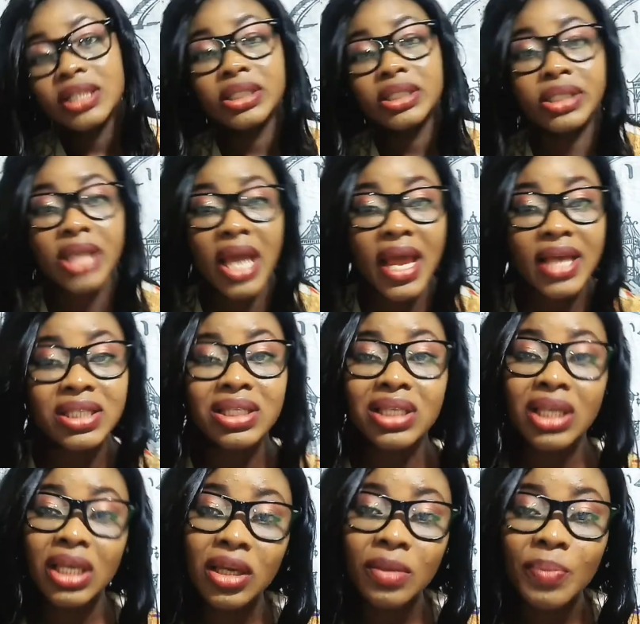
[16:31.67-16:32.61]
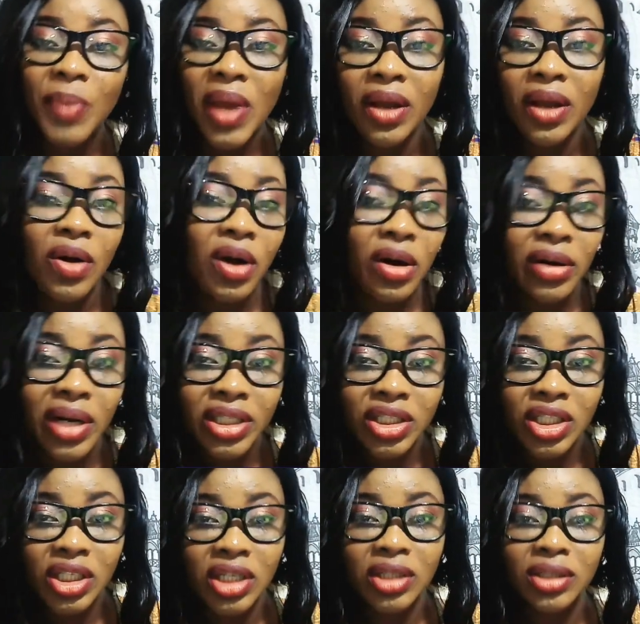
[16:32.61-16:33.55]
just keep
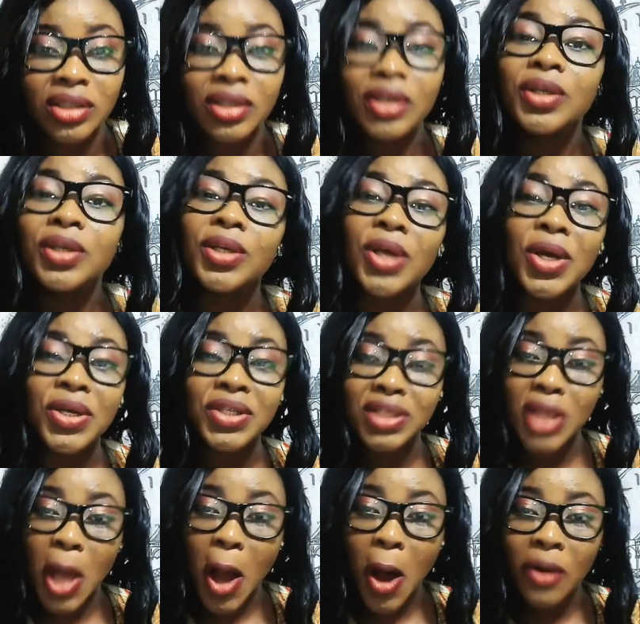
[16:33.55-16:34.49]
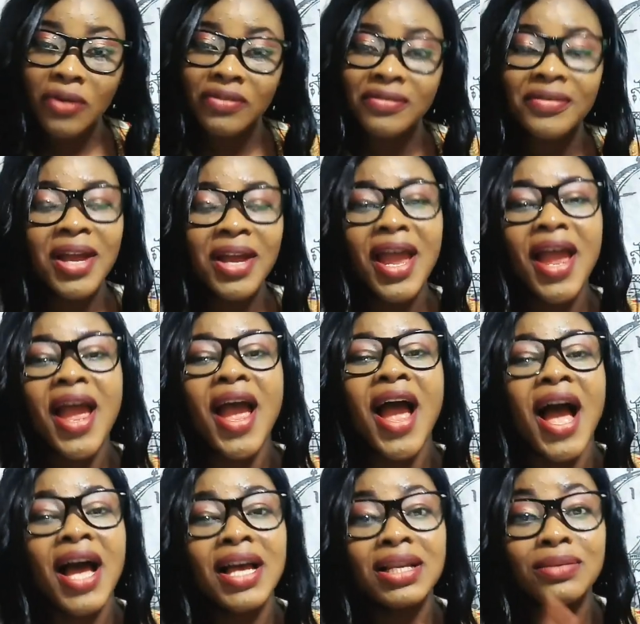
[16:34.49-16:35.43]
encouraging yourself
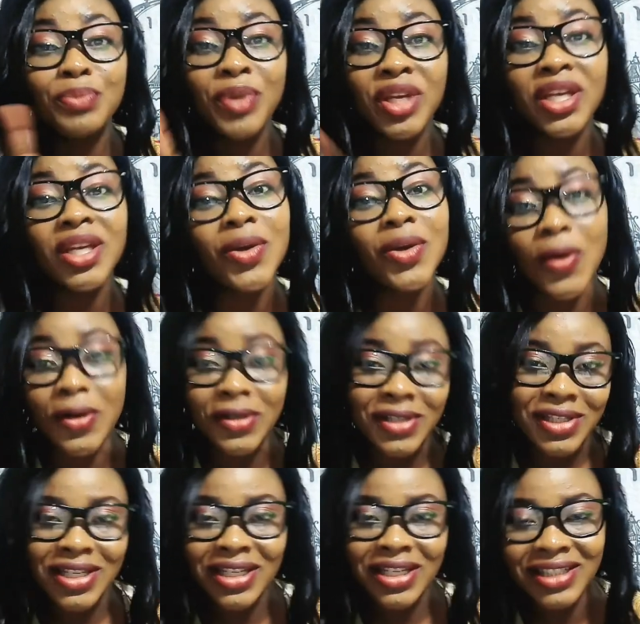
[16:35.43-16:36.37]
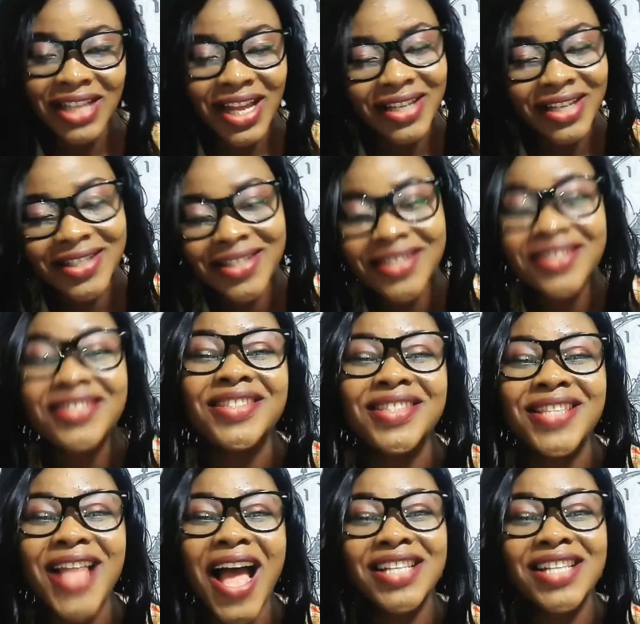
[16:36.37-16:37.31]
and be consistent.
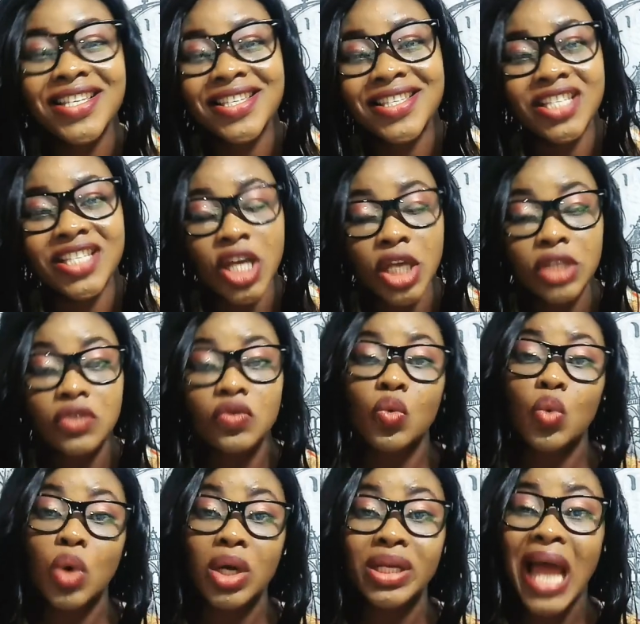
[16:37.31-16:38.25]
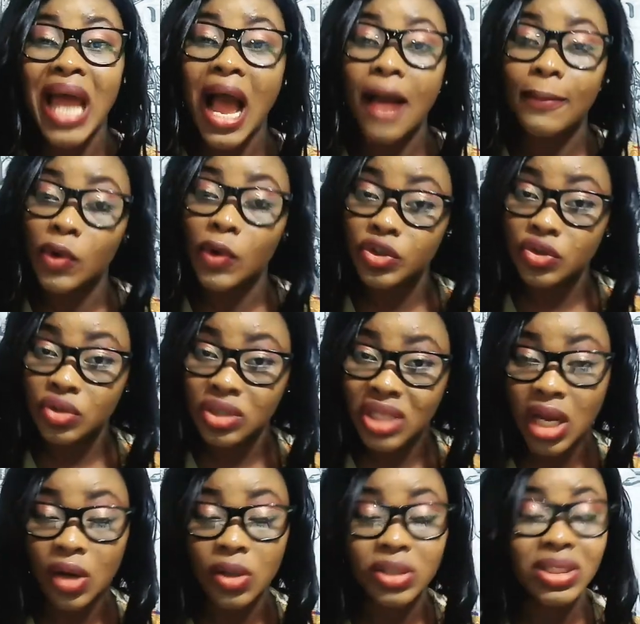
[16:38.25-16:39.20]
That is just what I'm going to
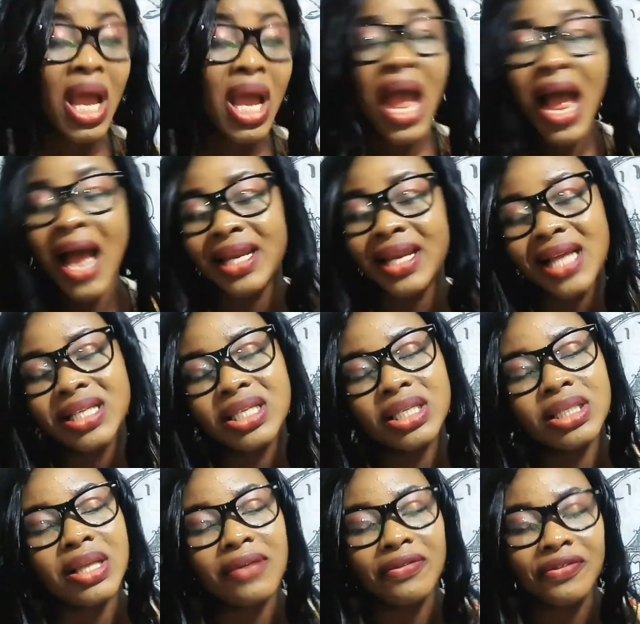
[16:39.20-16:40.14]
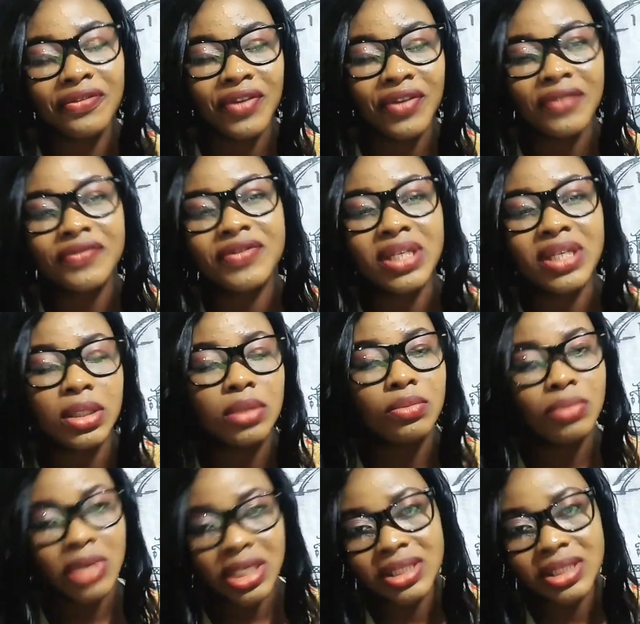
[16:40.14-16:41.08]
tell us, and that is the
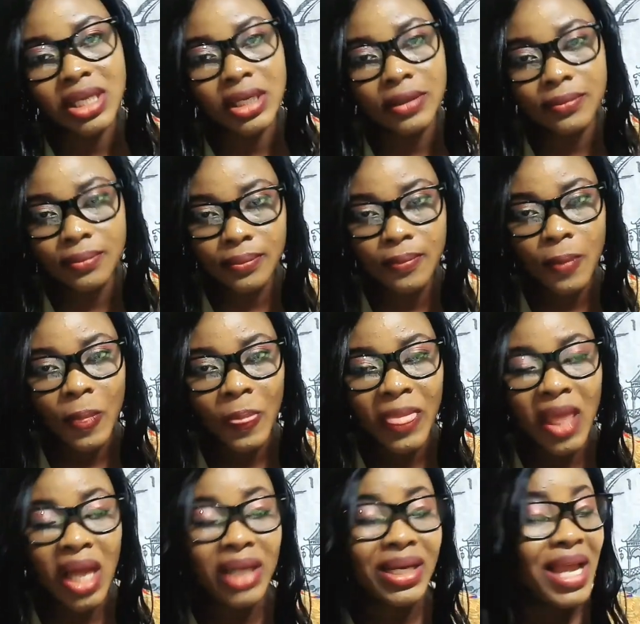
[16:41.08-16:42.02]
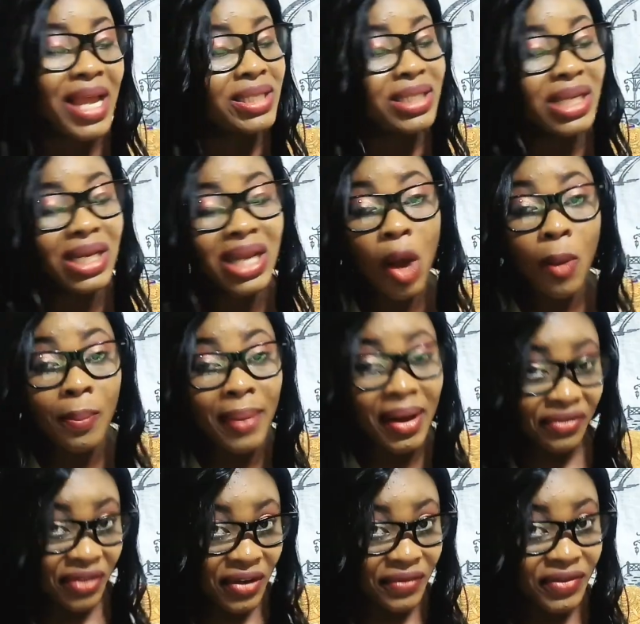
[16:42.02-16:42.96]
15 mistake, and that is the number
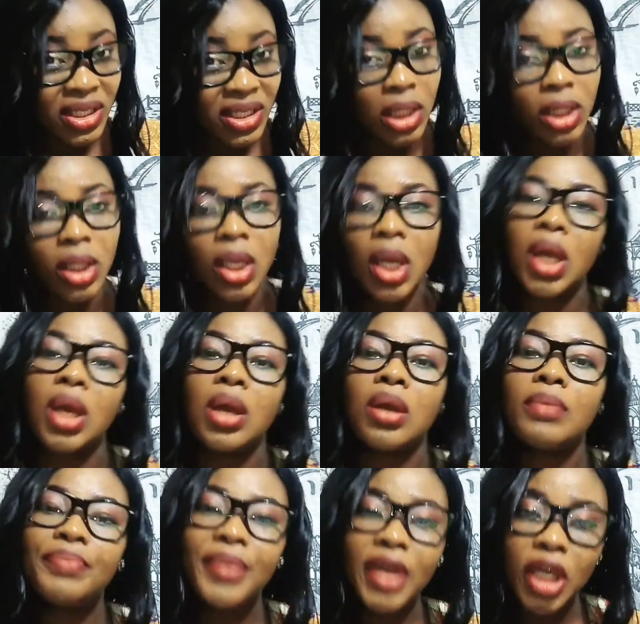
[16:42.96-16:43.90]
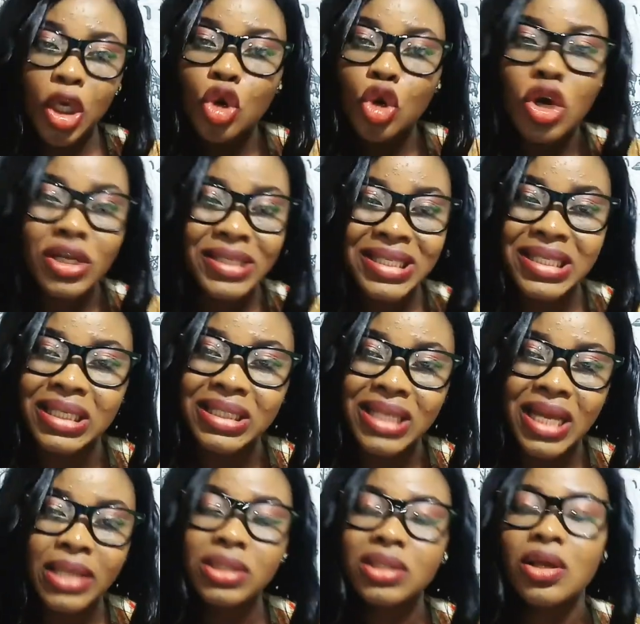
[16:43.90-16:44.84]
15. Be
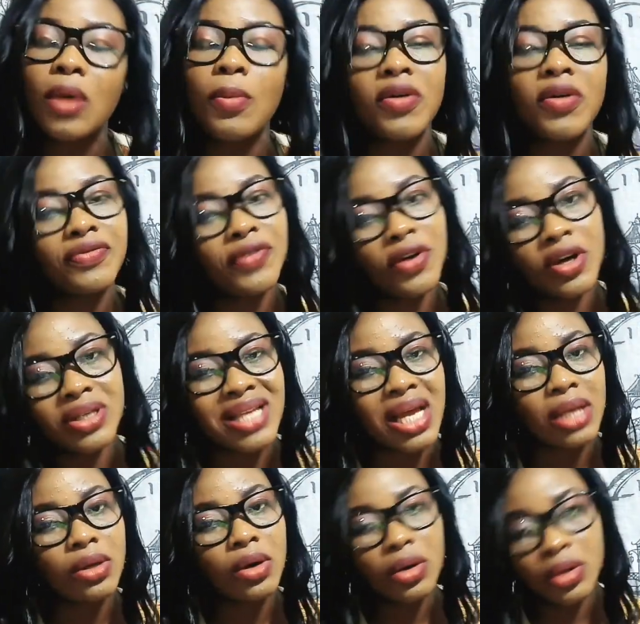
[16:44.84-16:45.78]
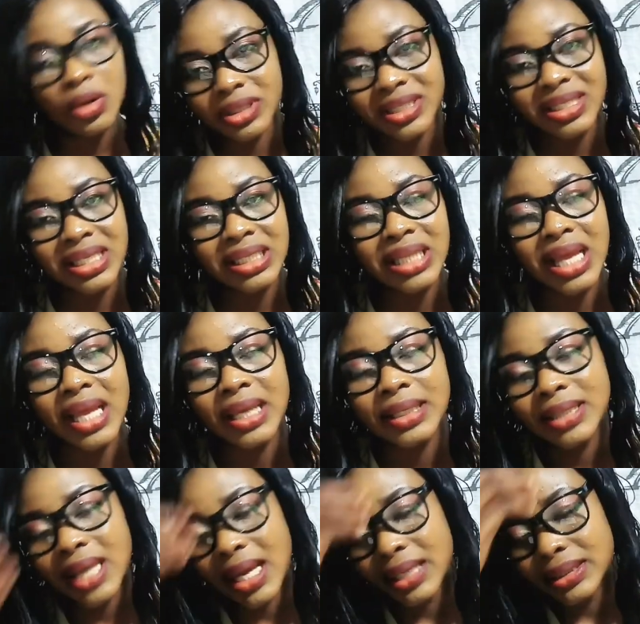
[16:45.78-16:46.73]
consistent. Some of us are not
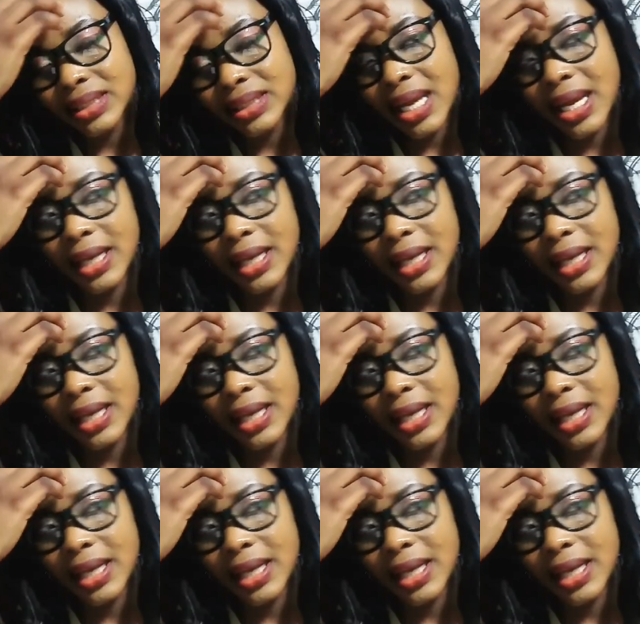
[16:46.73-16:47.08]
consistent, and